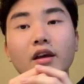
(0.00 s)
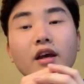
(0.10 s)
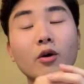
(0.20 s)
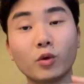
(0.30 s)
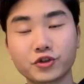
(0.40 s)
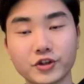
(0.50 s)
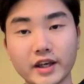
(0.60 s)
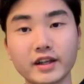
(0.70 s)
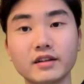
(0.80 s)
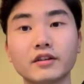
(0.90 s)
And once you get
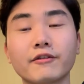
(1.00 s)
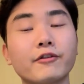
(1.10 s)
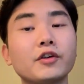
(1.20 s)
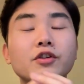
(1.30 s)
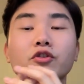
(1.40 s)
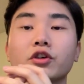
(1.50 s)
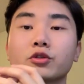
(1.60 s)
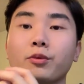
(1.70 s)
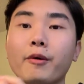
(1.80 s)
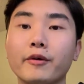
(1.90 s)
in, the first thing you guys will
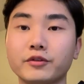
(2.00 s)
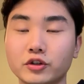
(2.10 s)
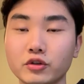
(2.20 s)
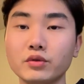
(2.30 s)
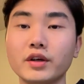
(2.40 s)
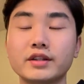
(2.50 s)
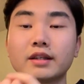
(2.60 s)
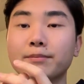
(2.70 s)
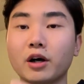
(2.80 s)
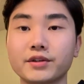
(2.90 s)
probably have to do is
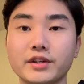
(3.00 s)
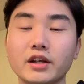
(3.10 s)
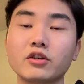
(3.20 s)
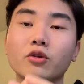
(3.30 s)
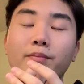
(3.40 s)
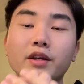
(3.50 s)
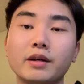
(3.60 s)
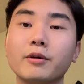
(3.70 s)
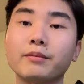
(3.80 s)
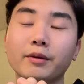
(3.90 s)
depositing your
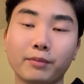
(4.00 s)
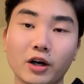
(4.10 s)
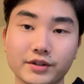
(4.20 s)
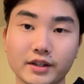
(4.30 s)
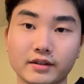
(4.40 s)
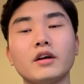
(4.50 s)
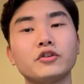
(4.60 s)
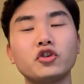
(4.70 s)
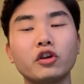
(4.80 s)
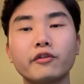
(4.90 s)
minimum deposit.
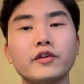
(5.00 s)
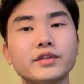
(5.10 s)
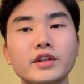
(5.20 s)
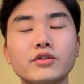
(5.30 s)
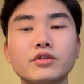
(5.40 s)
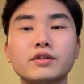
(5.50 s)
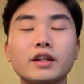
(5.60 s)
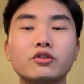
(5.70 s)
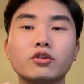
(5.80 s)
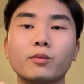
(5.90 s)
The university should
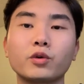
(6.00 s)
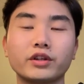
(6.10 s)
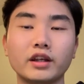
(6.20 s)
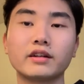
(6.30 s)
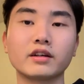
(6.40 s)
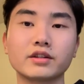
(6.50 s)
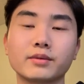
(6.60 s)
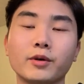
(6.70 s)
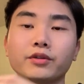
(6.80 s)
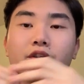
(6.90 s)
send you more details
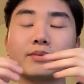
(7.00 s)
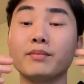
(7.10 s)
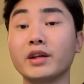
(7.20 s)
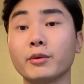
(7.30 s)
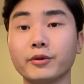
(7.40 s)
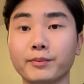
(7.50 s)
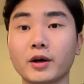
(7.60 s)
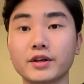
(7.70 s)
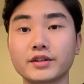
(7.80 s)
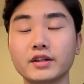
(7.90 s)
about this minimum
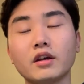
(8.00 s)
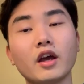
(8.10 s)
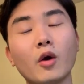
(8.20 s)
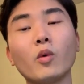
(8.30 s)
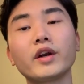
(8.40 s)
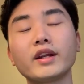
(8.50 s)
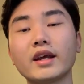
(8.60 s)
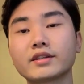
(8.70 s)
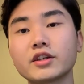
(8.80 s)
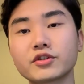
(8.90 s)
deposit. And what it
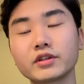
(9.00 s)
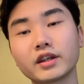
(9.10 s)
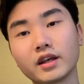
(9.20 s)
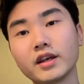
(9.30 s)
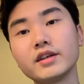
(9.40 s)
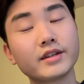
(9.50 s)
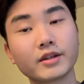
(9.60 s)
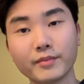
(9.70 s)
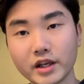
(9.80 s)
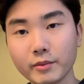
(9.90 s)
essentially is, is the
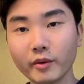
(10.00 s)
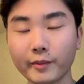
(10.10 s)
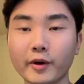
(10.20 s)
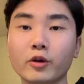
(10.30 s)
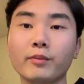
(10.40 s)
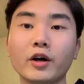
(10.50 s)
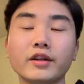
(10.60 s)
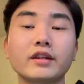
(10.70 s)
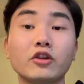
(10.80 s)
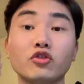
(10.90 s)
minimum amount of
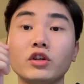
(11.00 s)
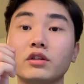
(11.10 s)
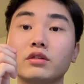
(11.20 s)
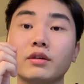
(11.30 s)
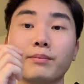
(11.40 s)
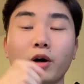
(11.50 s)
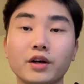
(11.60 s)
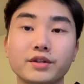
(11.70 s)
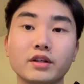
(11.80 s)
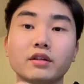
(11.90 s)
money that you need to
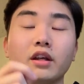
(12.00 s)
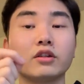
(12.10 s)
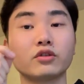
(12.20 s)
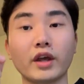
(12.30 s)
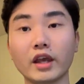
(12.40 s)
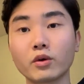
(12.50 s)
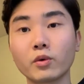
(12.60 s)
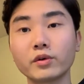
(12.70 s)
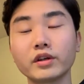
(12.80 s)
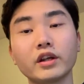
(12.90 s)
deposit into
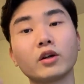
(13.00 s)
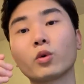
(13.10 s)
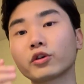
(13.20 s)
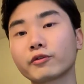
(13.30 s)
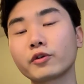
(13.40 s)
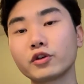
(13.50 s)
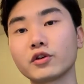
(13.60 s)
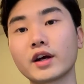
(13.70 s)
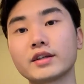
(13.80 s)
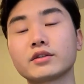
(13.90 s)
Acorn in order for you
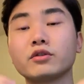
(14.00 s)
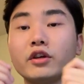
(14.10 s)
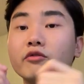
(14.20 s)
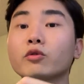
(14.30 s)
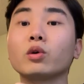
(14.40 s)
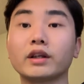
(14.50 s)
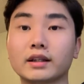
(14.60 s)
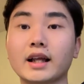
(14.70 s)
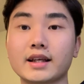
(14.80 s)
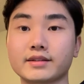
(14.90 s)
guys to enroll in
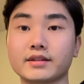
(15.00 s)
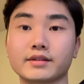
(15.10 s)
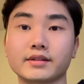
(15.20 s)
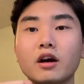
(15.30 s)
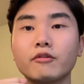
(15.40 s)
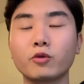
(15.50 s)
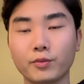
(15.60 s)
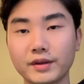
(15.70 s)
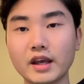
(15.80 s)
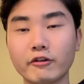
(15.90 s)
classes. For
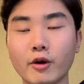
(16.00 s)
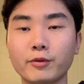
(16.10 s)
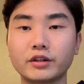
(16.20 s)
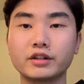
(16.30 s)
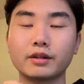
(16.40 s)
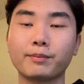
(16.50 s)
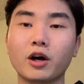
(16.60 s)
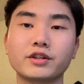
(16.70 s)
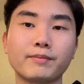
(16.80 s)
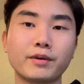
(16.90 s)
me, I remember this
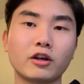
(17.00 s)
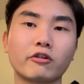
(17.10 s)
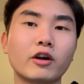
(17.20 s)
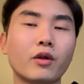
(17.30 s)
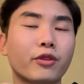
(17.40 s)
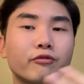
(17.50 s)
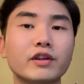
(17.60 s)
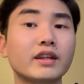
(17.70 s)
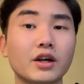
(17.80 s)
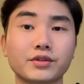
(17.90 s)
deposit being around
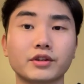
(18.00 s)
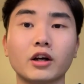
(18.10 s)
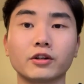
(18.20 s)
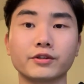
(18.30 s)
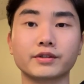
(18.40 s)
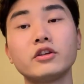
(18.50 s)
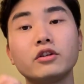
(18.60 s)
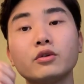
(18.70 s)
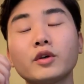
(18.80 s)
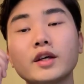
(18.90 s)
$3,000.
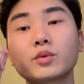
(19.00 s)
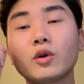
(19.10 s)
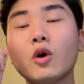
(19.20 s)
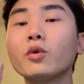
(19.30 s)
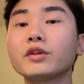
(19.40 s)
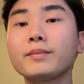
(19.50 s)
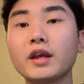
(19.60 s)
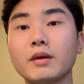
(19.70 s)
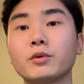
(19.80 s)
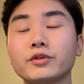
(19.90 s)
You guys will only
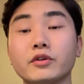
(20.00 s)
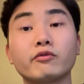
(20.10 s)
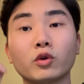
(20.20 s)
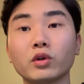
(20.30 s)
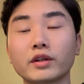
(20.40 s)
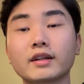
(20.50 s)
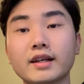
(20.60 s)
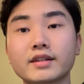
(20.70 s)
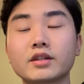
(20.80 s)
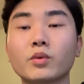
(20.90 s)
be able to enroll in
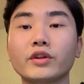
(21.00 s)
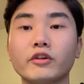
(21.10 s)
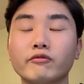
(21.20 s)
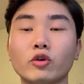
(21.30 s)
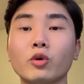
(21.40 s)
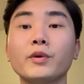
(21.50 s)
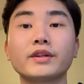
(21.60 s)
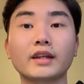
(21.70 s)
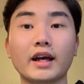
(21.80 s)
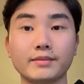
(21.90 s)
classes when the
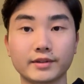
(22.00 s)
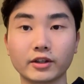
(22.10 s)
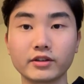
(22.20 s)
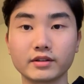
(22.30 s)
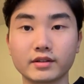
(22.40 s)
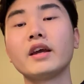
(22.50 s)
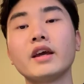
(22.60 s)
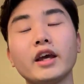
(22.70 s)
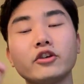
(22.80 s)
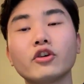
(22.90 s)
enrollment time starts,
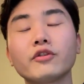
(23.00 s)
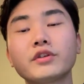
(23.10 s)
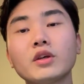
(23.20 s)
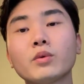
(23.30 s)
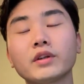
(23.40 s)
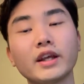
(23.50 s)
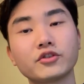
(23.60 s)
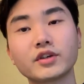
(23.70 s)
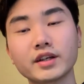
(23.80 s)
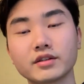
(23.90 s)
and U of T will let
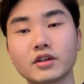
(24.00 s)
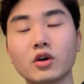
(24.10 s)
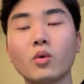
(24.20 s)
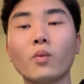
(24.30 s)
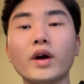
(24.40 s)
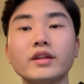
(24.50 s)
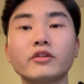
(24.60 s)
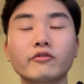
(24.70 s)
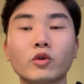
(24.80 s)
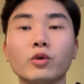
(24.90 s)
you guys know when the
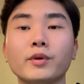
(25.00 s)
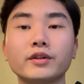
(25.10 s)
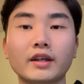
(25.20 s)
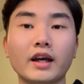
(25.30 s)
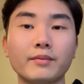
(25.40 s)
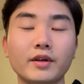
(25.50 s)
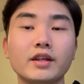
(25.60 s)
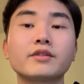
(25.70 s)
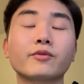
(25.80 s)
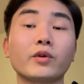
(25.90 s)
enrollment time
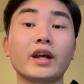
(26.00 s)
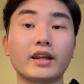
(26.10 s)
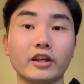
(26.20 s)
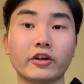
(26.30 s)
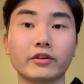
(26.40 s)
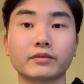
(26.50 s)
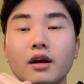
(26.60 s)
is for that year.